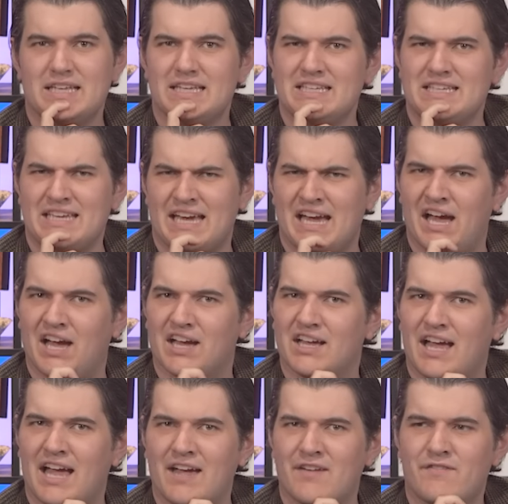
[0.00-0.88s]
Yeah,
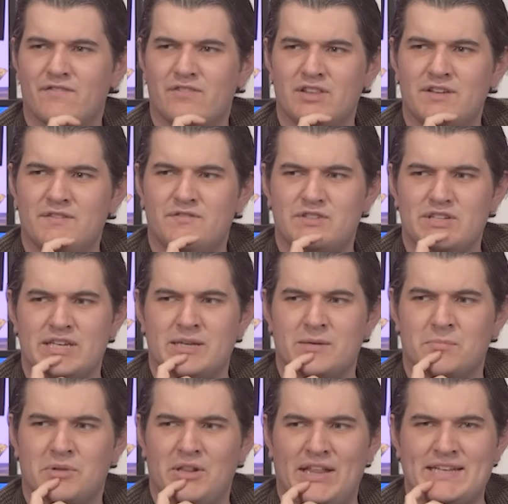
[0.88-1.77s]
I've lived
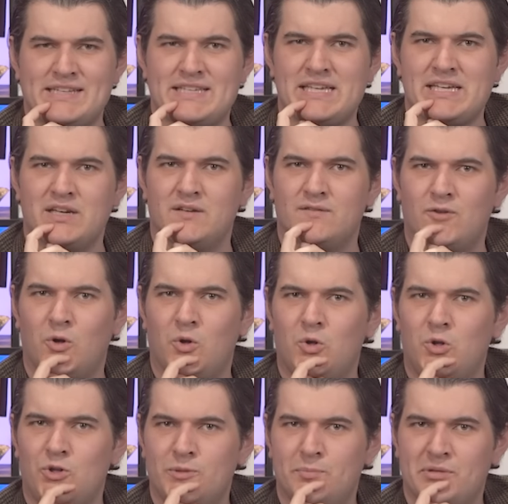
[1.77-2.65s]
in plenty of
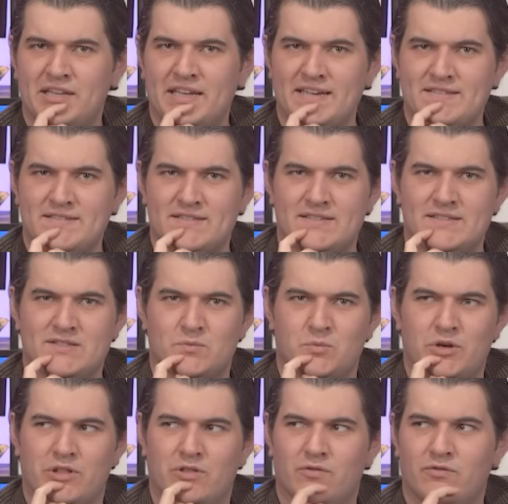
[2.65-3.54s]
old places
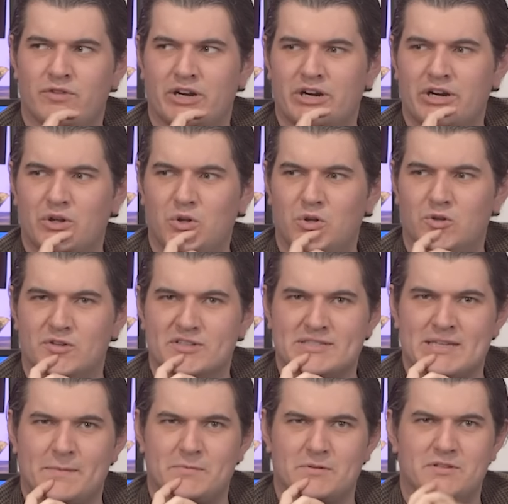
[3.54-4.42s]
with very old
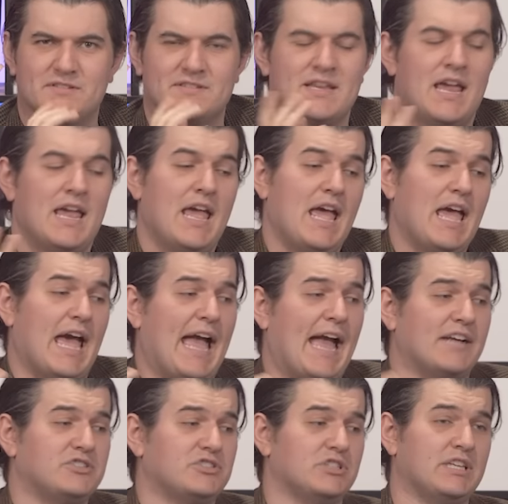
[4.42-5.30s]
receptacles.
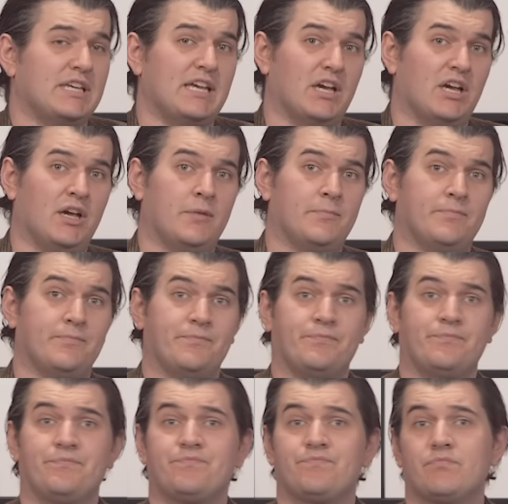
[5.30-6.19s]
Actually,
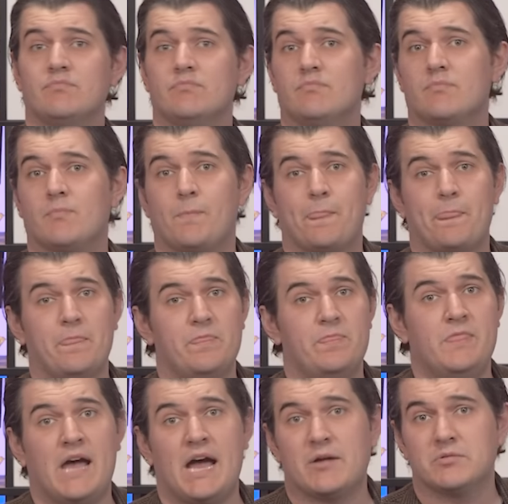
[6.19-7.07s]

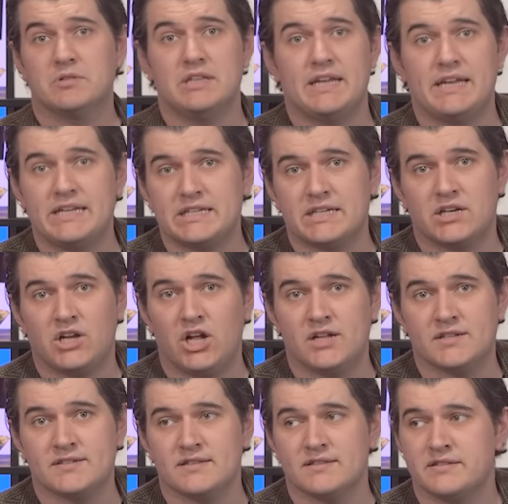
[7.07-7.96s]
not related at
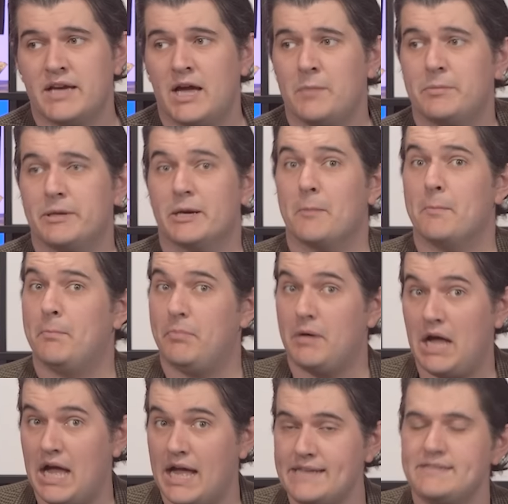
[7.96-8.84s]
all to the topic,
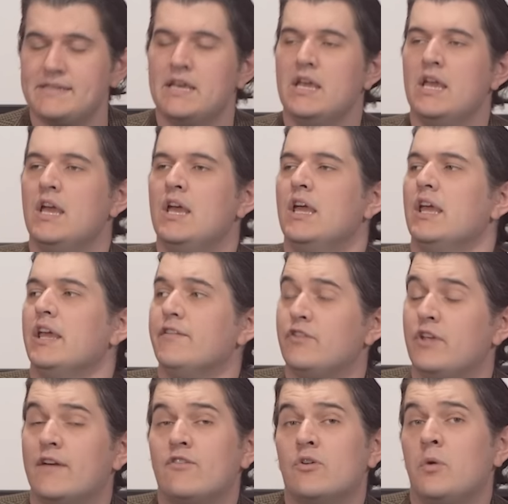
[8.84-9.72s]
but
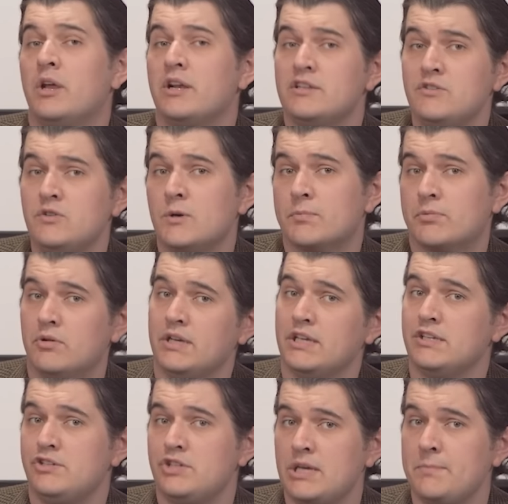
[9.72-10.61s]
if you ever want to do a
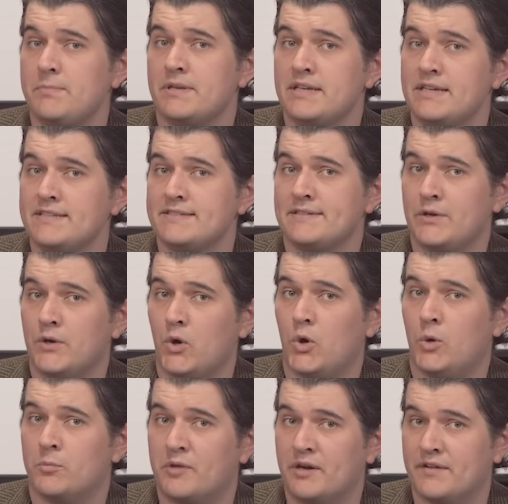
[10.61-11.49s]
pretty cheap and easy
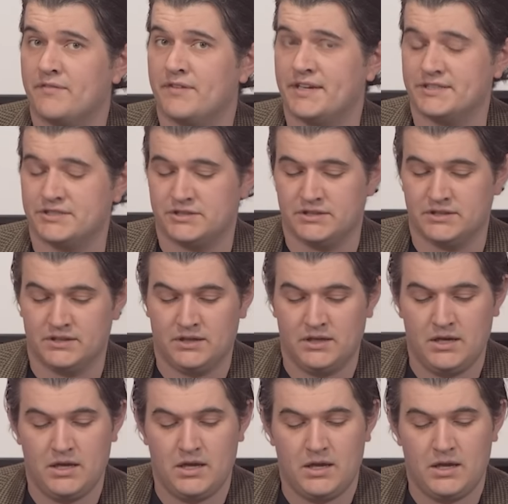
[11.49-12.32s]
home renovation,